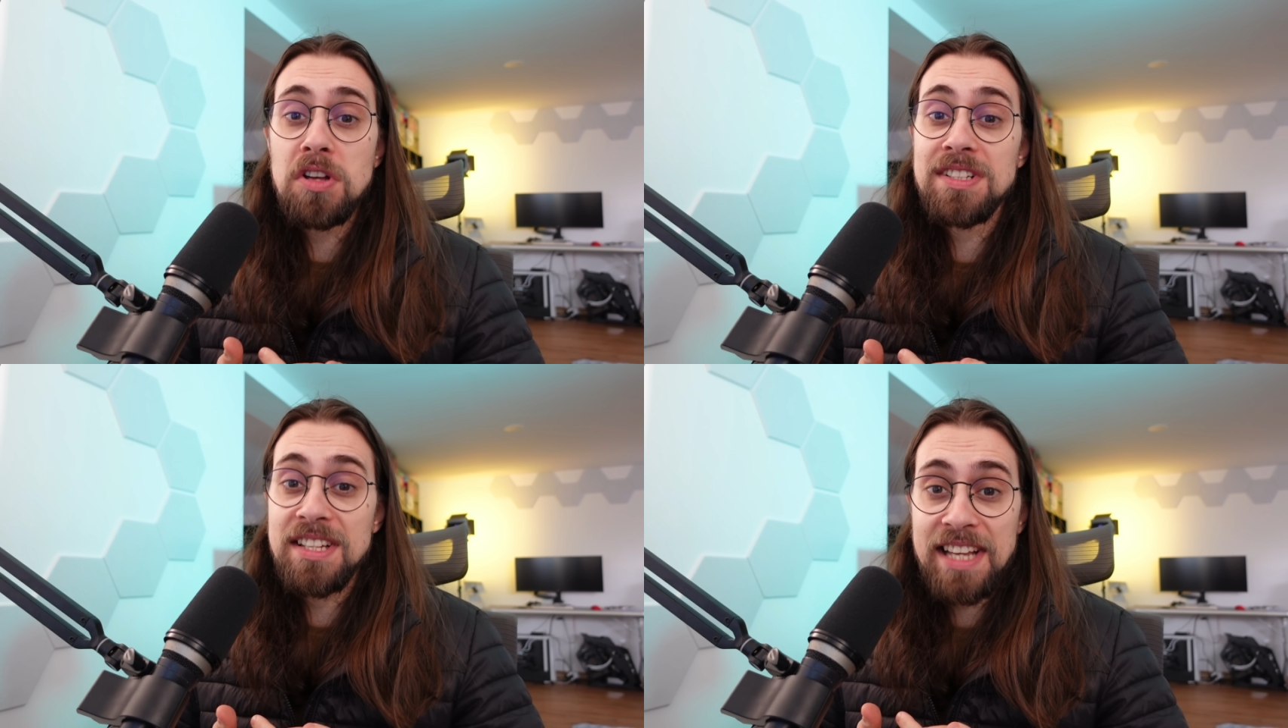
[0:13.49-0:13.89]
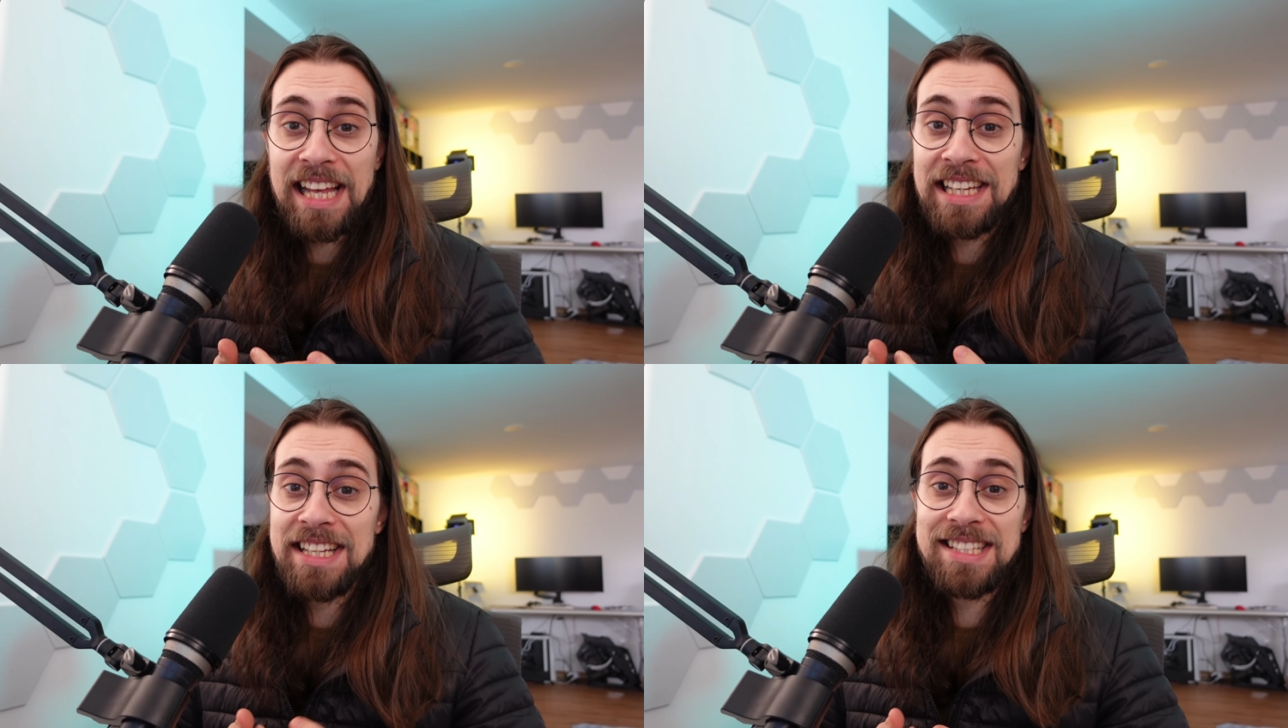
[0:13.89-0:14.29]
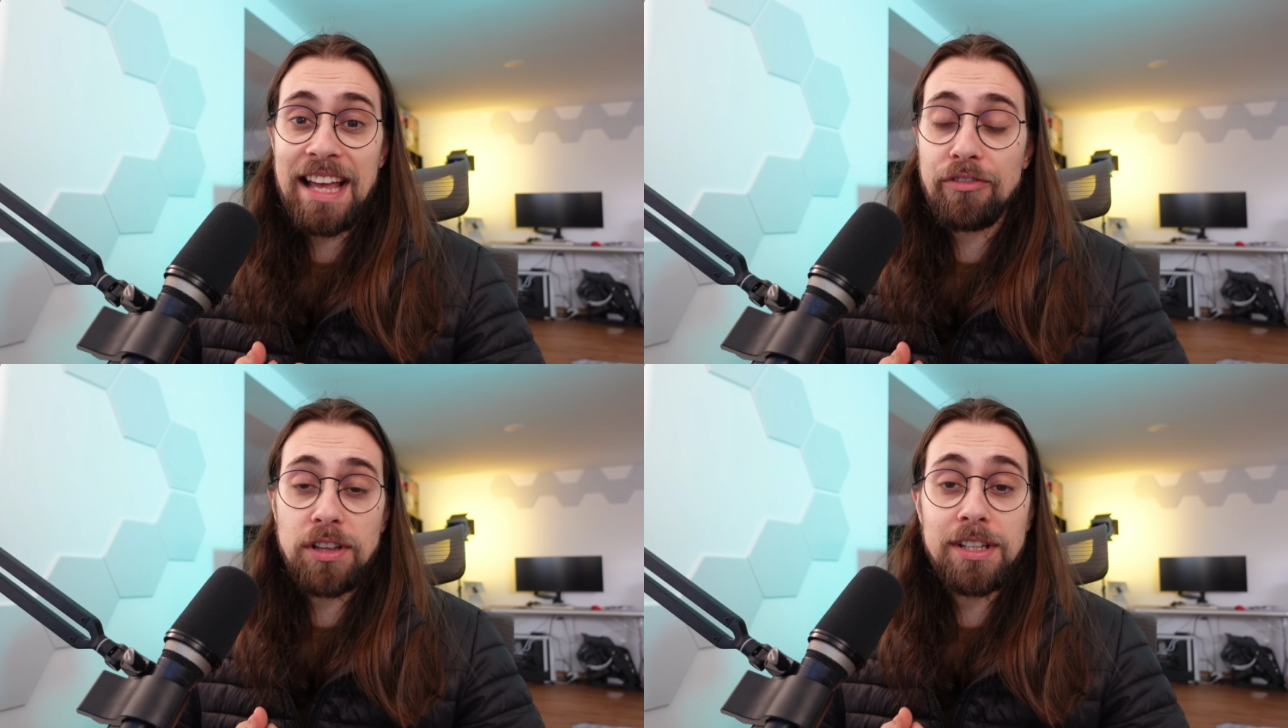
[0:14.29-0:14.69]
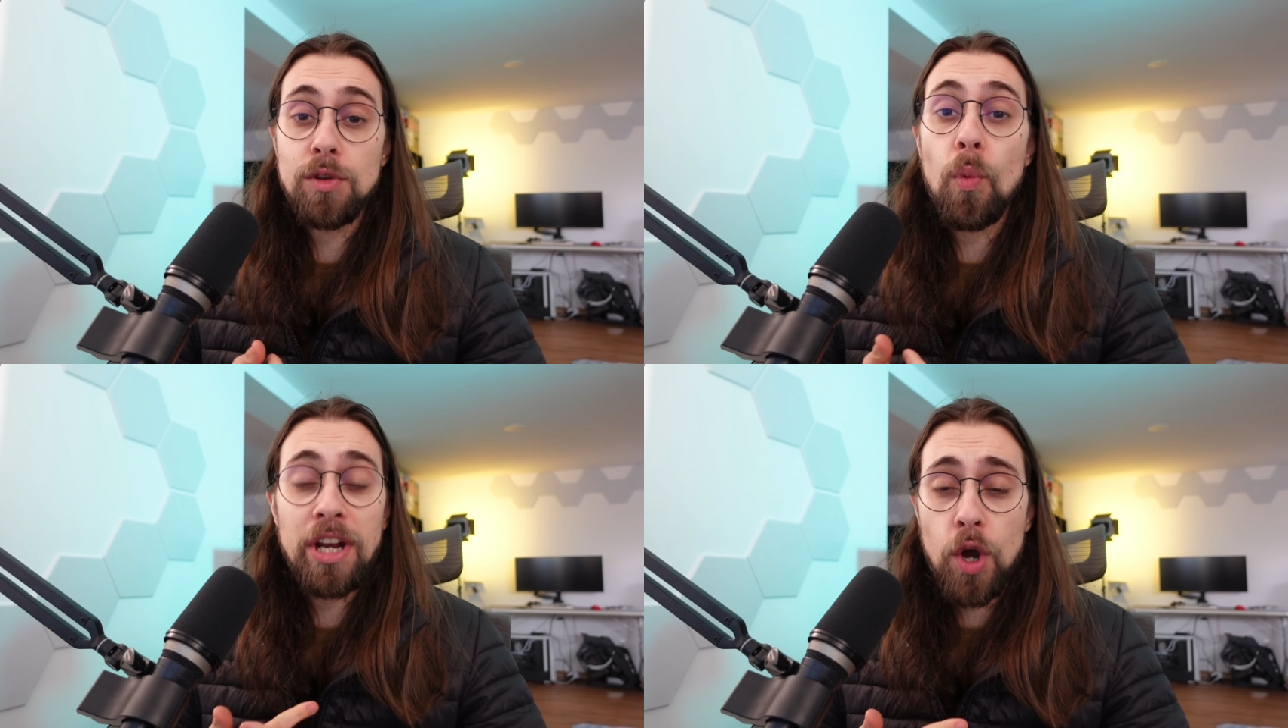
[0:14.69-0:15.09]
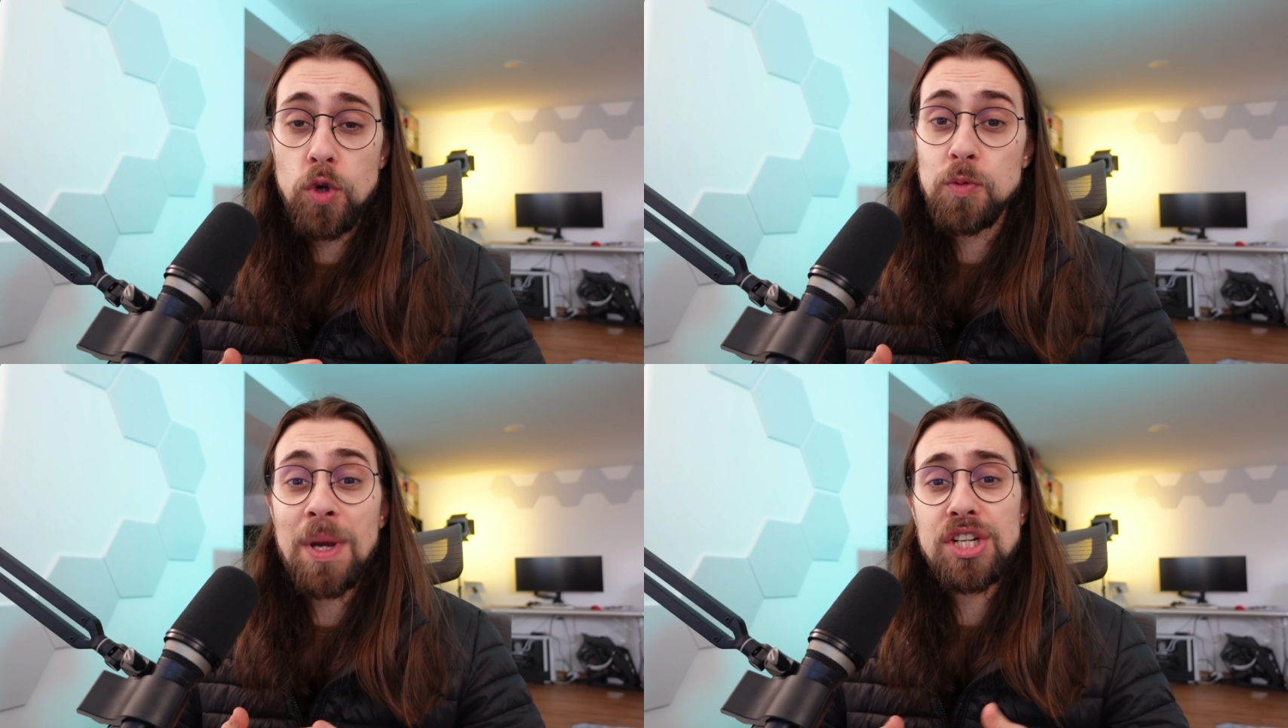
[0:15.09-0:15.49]
lossless scaling is definitely the way to go,
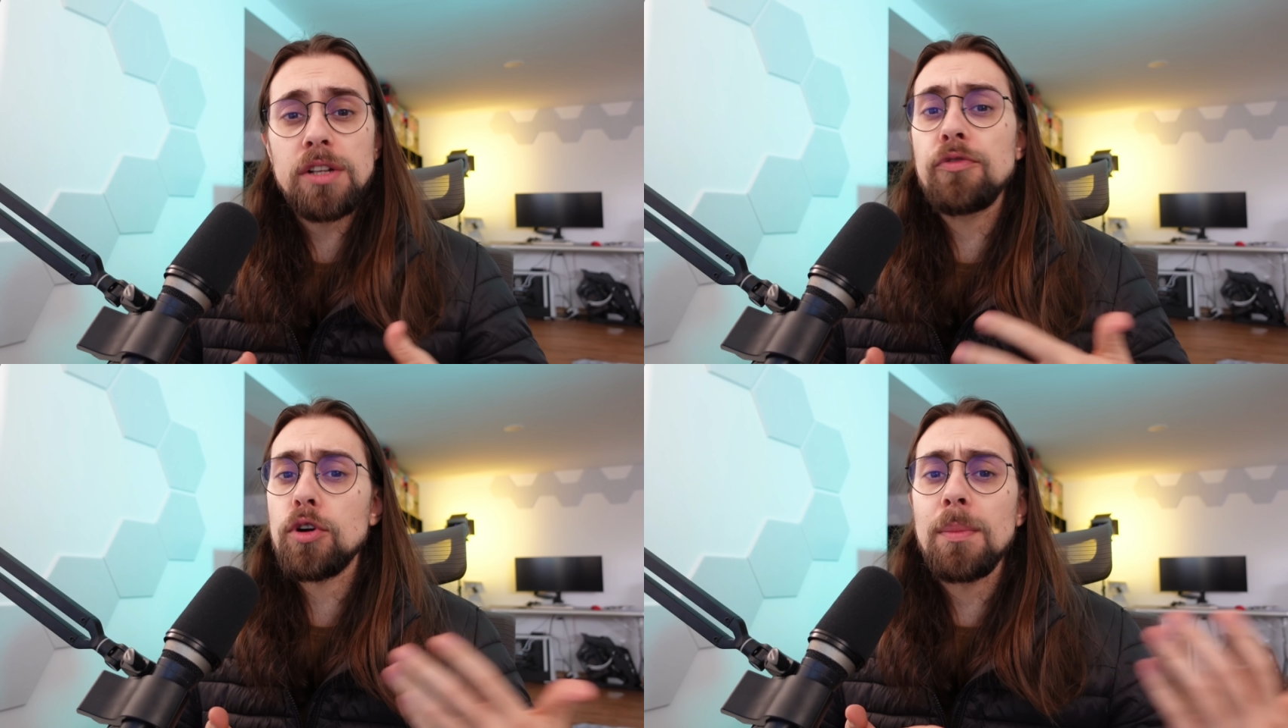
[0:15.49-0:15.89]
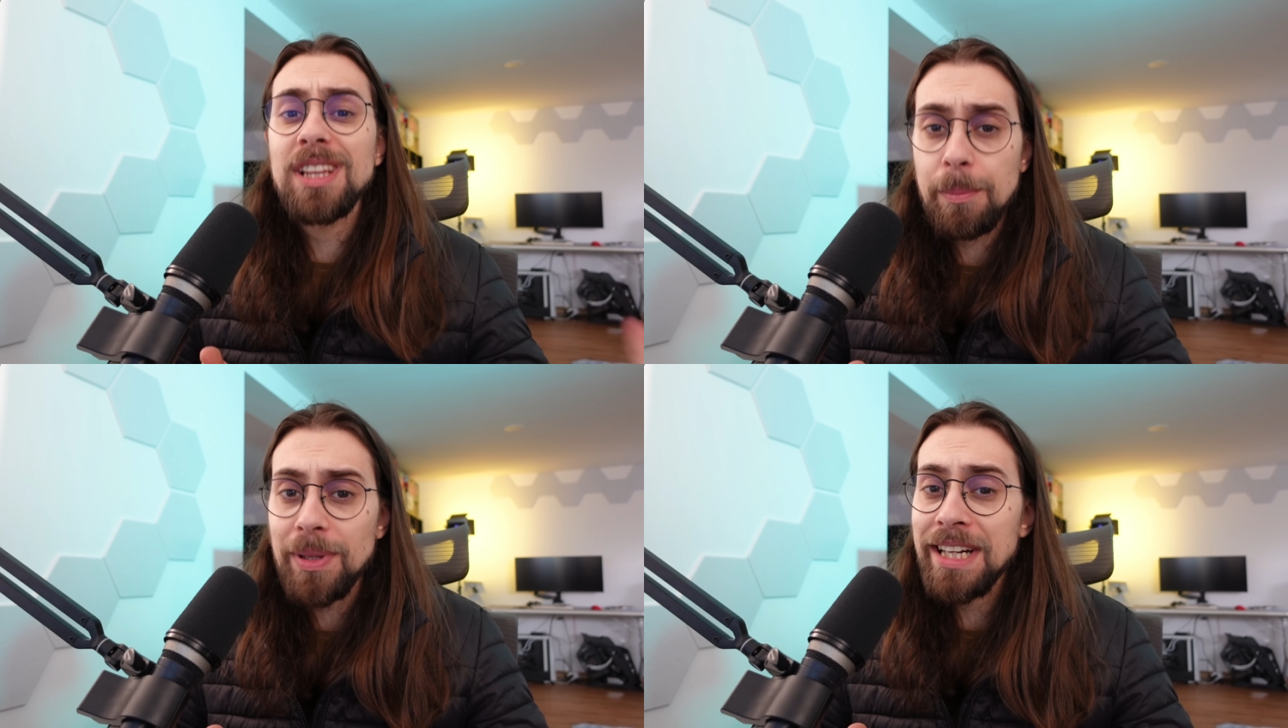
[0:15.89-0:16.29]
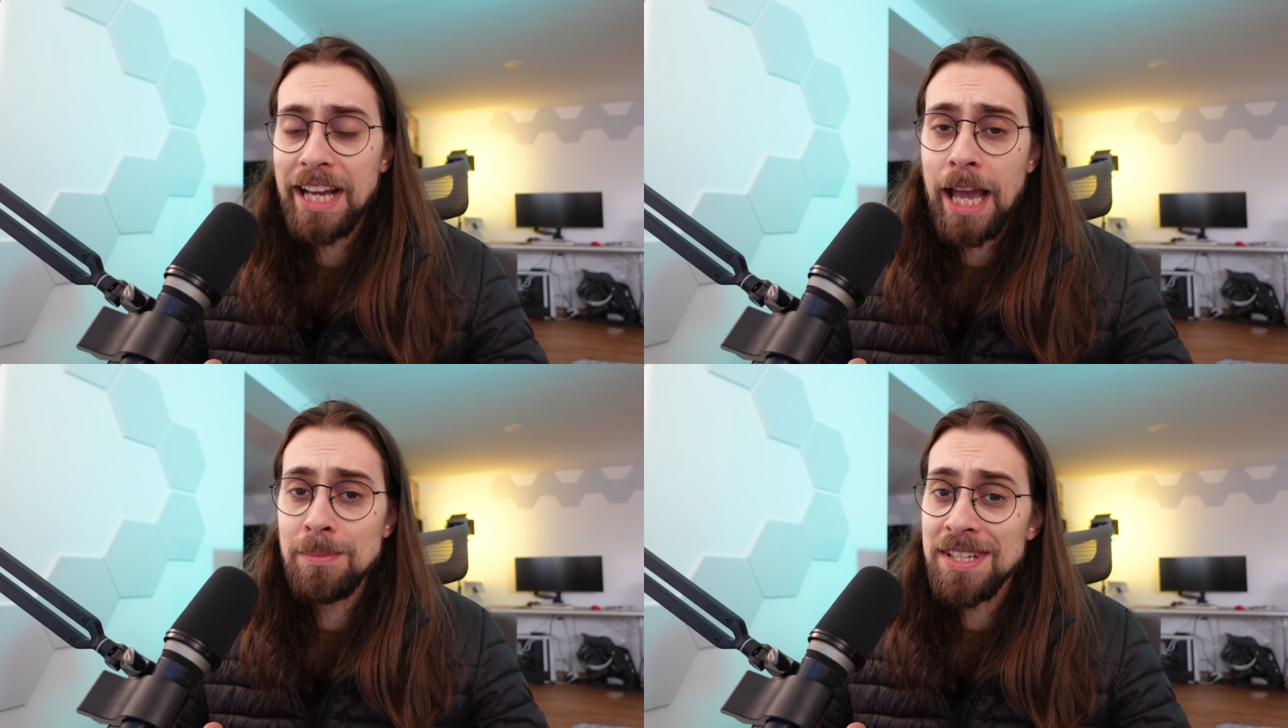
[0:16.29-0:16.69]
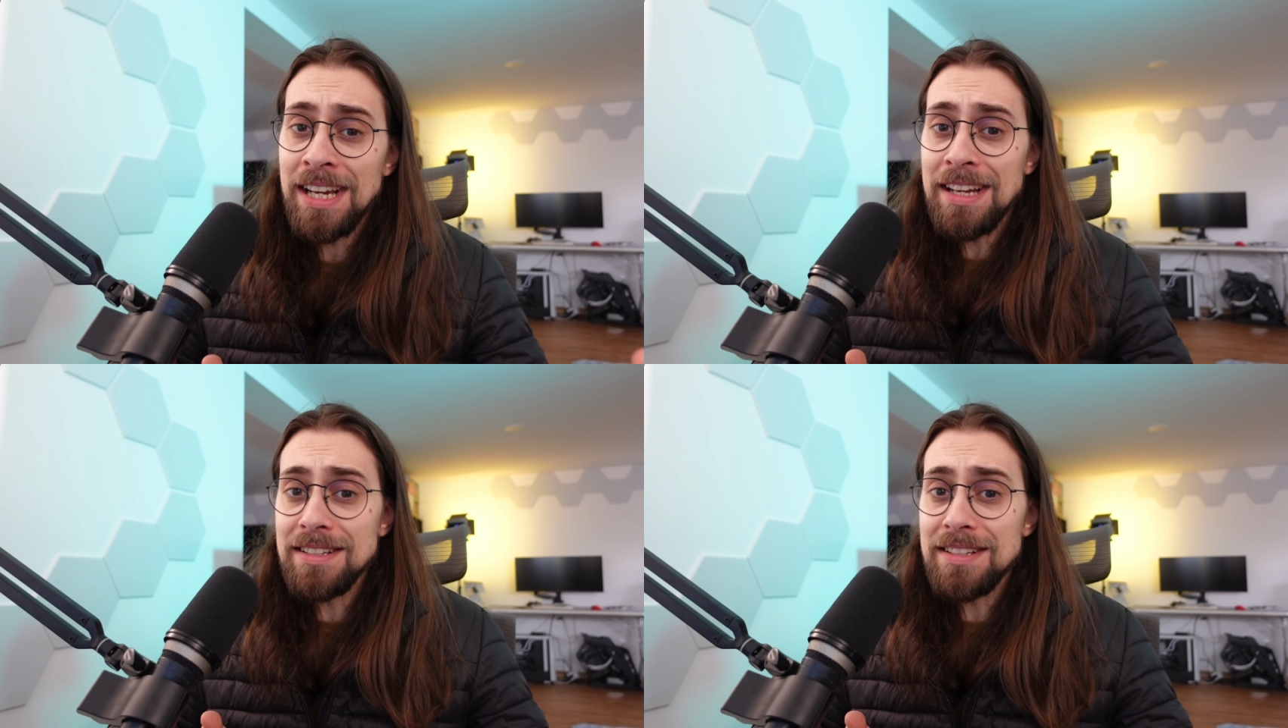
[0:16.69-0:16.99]
especially for multiplayer games,